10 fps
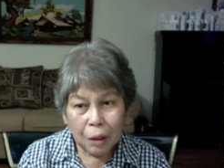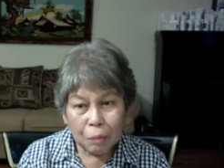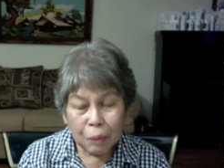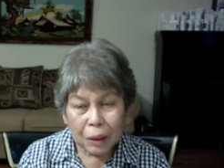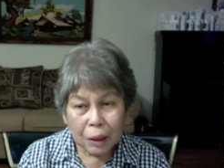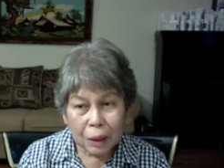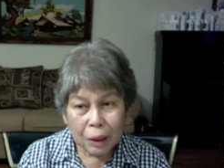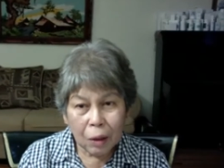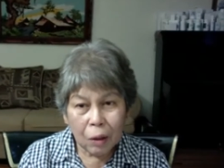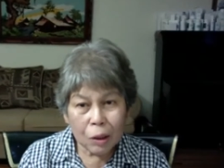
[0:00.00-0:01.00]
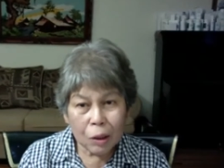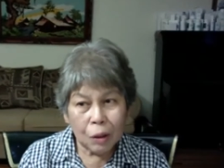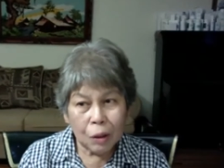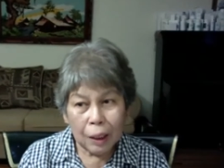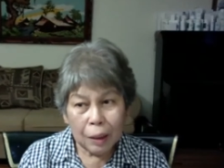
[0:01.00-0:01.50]
Peter also
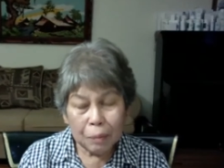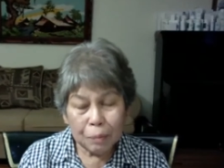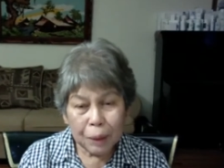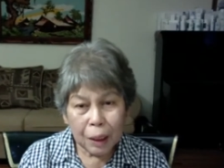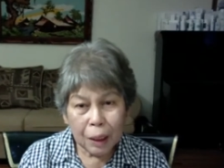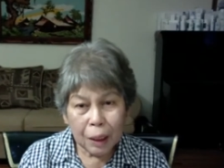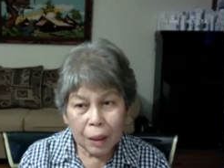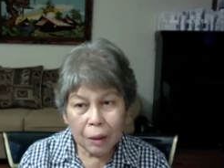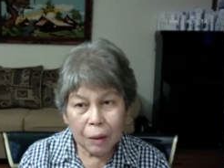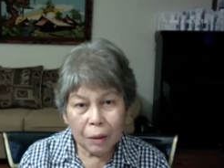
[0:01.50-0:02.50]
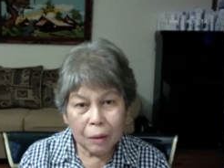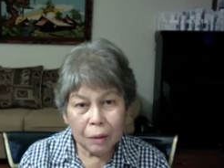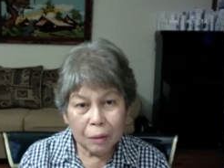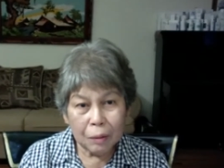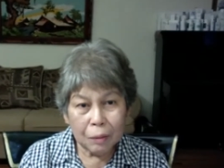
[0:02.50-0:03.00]
helped me
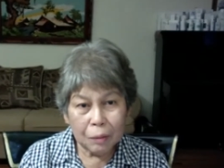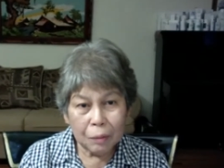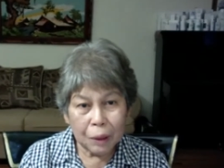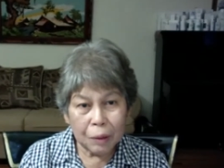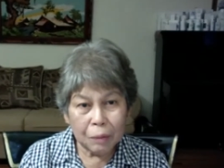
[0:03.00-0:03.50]
with,